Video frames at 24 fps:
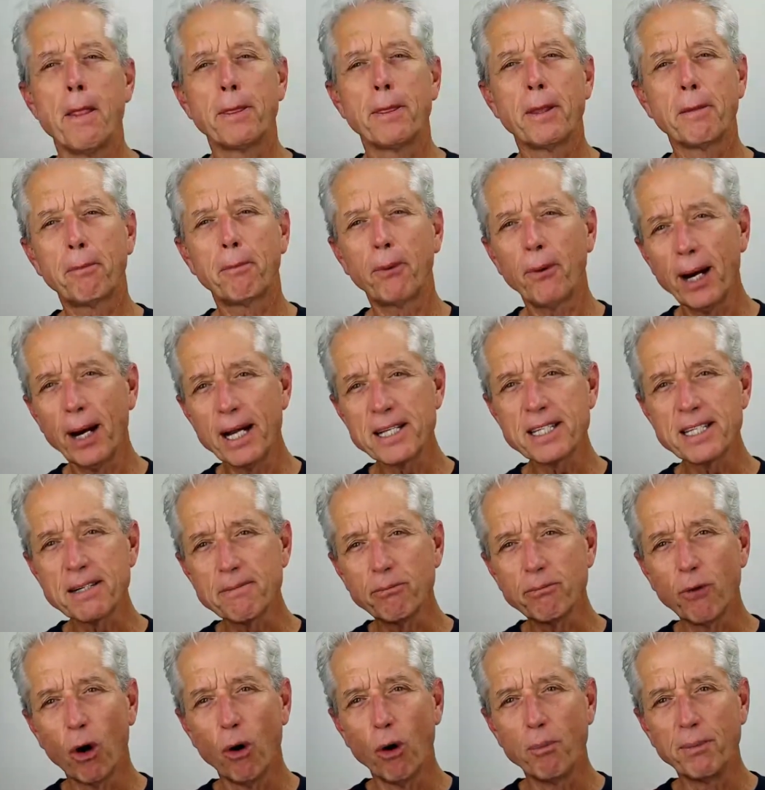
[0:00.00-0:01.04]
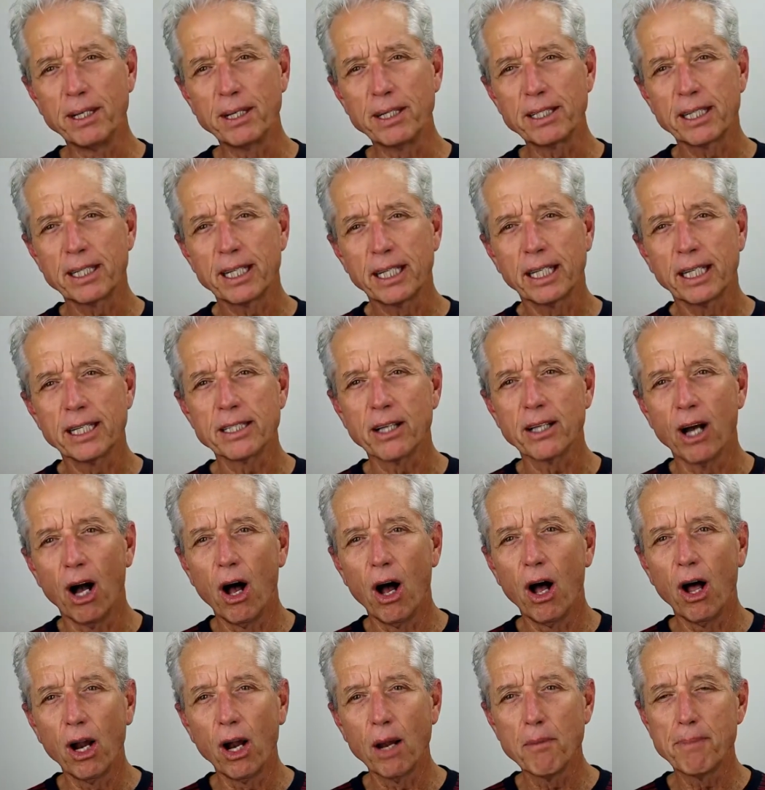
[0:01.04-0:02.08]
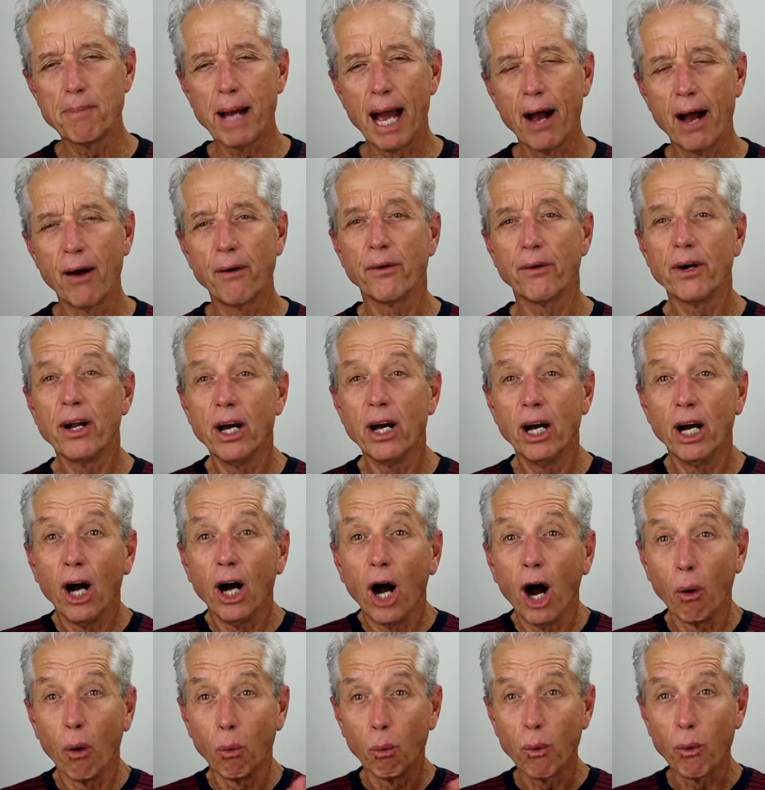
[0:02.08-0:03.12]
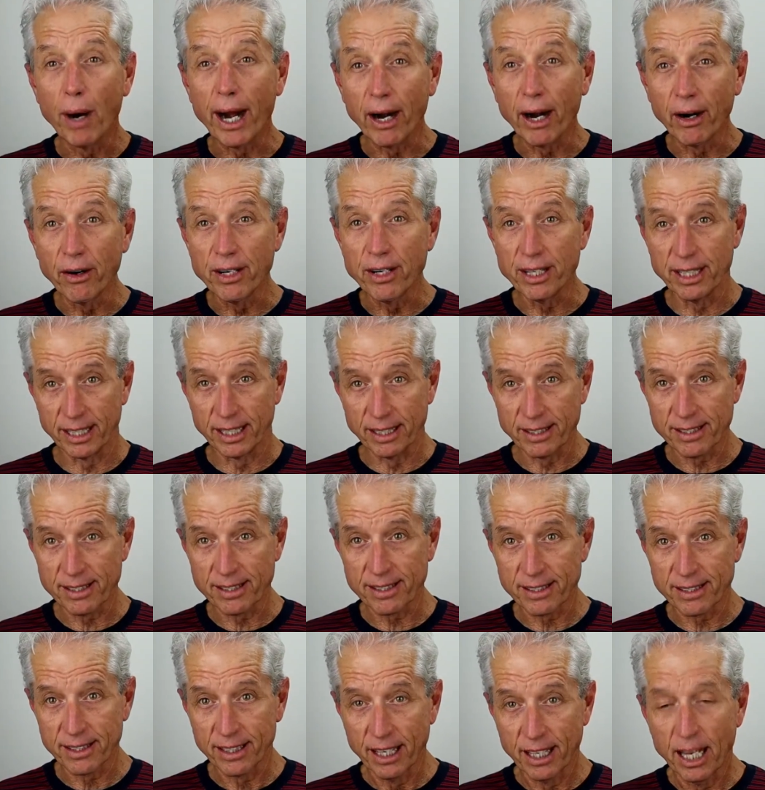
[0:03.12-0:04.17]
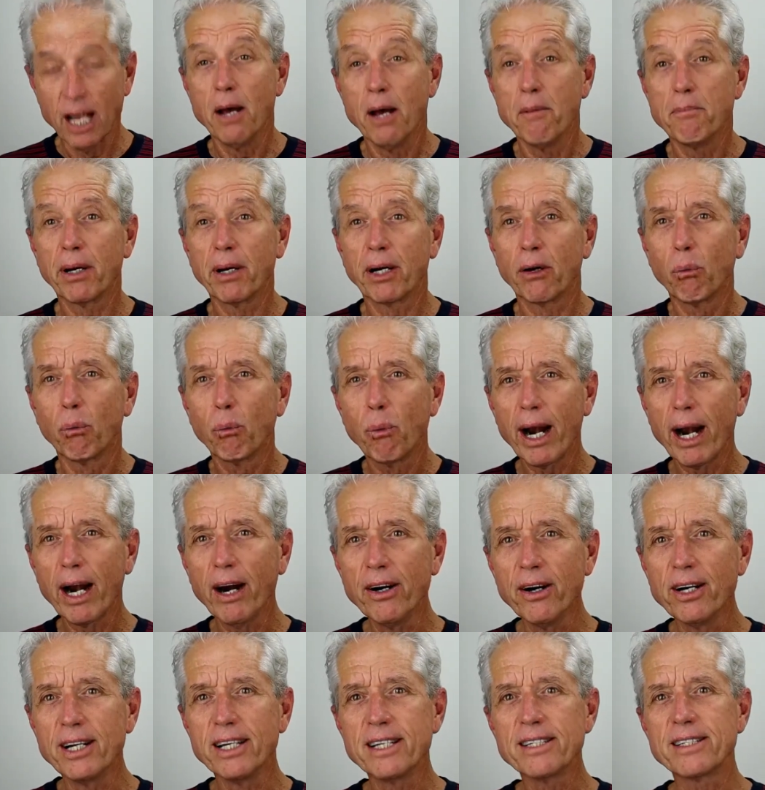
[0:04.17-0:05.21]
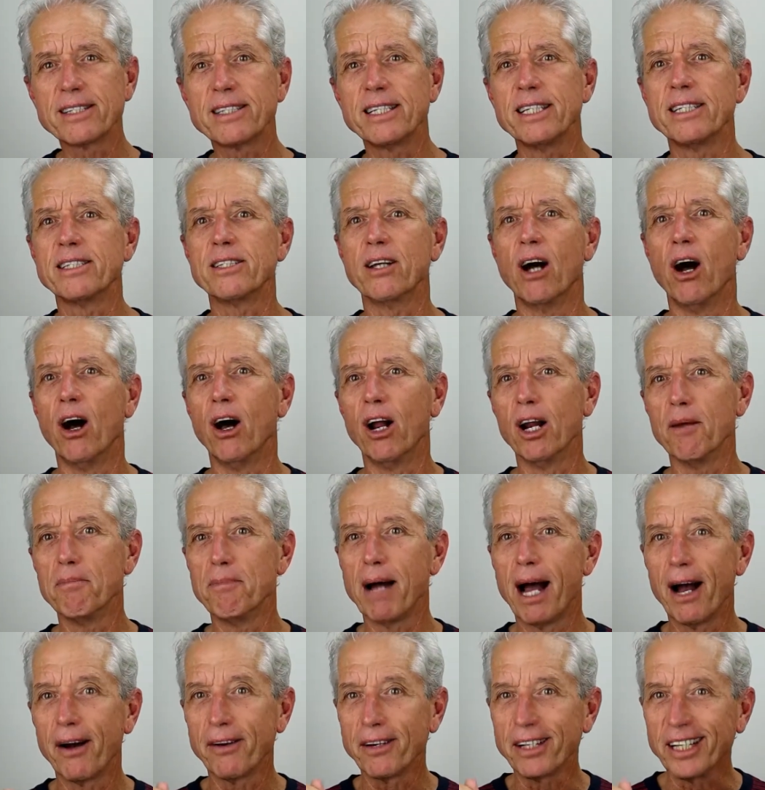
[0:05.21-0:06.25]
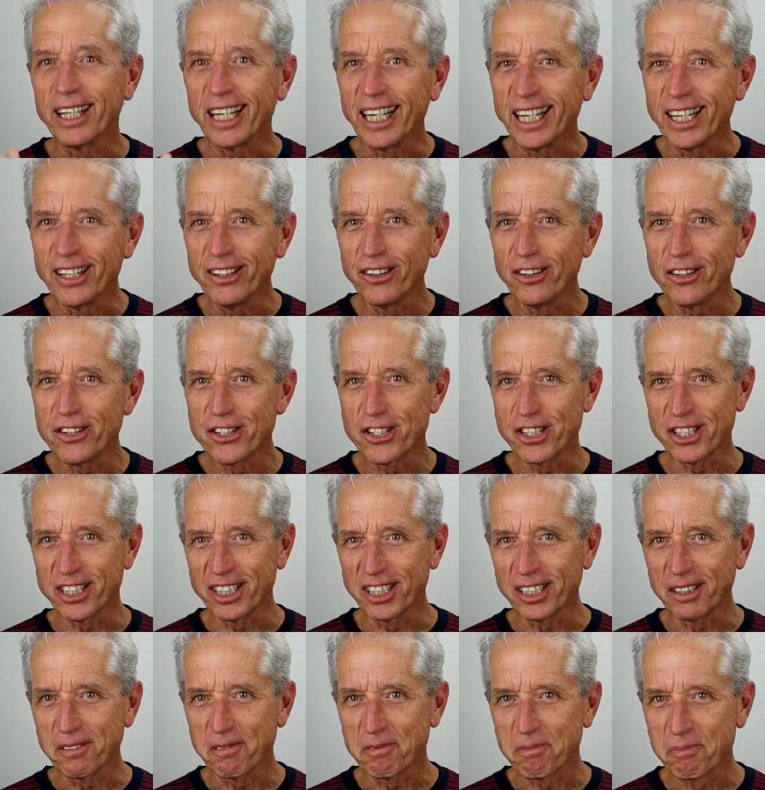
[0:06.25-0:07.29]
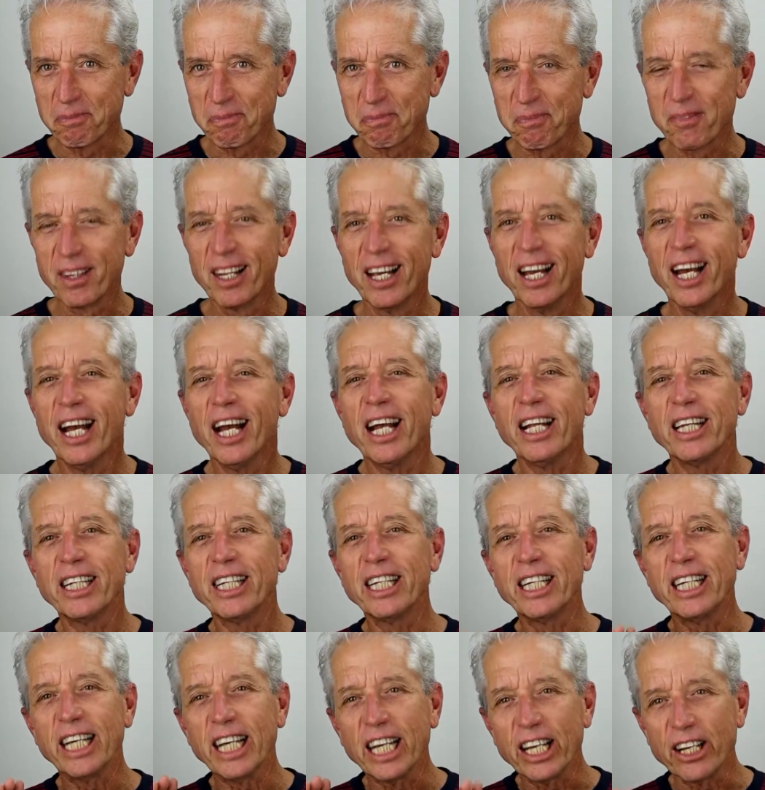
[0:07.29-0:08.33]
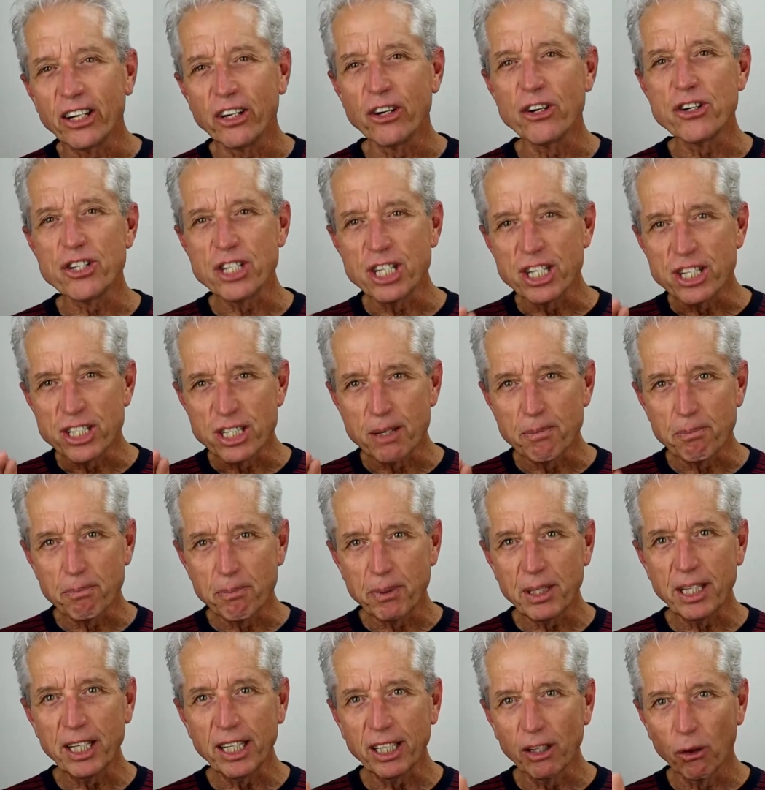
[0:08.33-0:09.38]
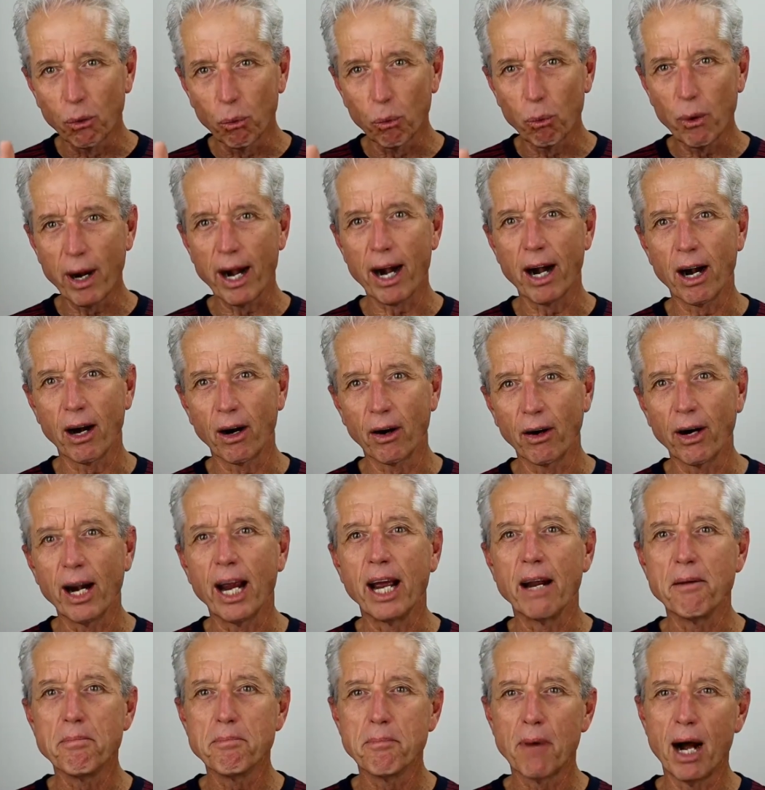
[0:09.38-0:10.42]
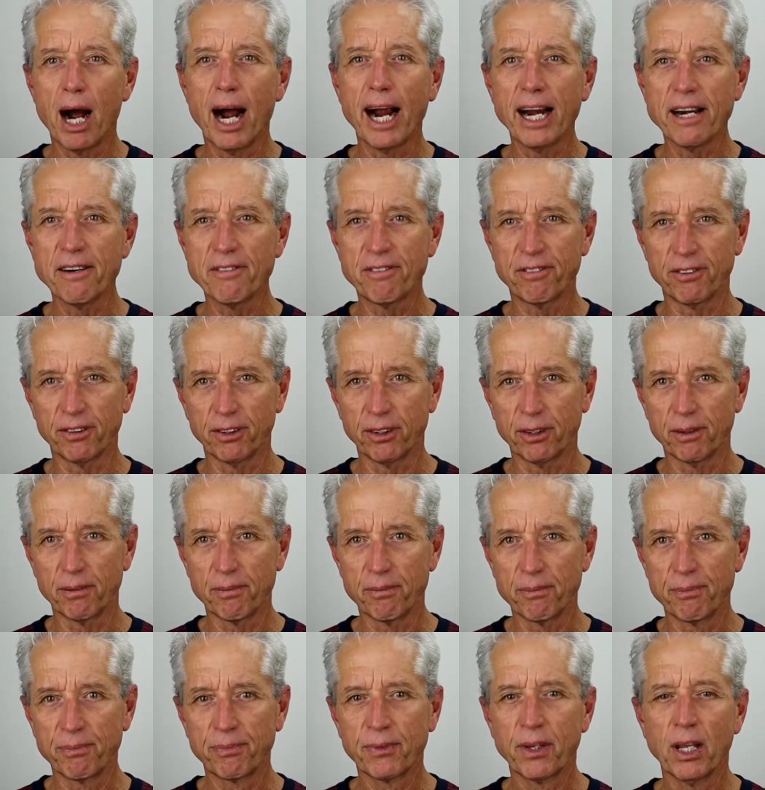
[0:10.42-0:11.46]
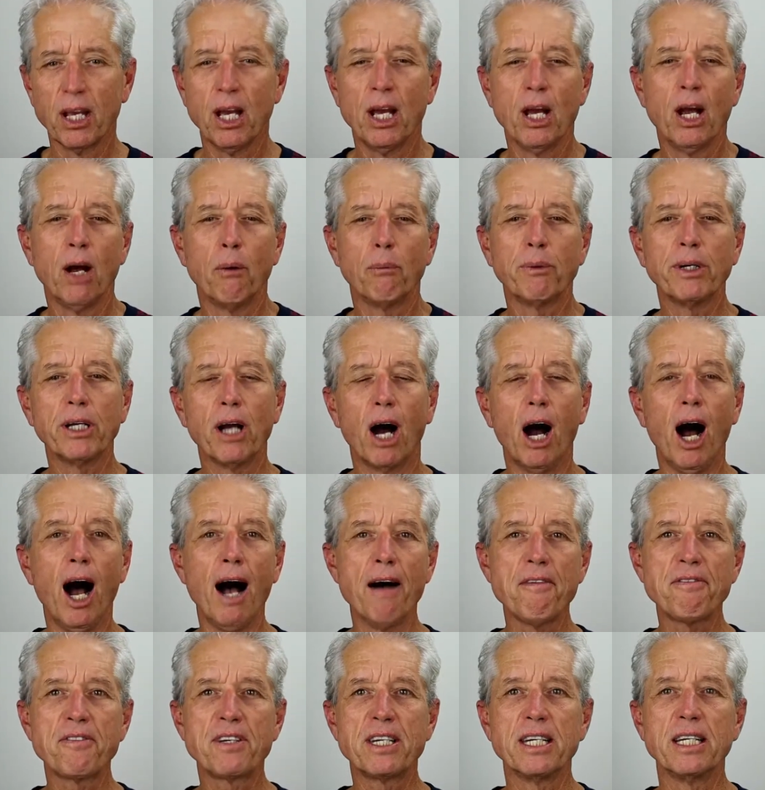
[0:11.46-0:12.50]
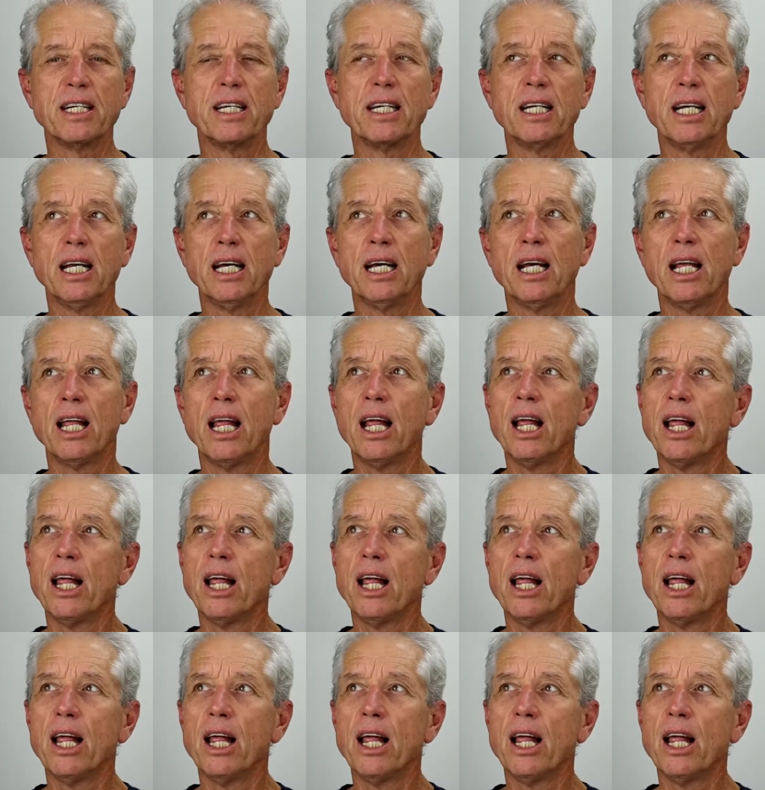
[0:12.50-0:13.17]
The present moment is all about awareness, but awareness is all about energy. The energy to be aware and mindful. We often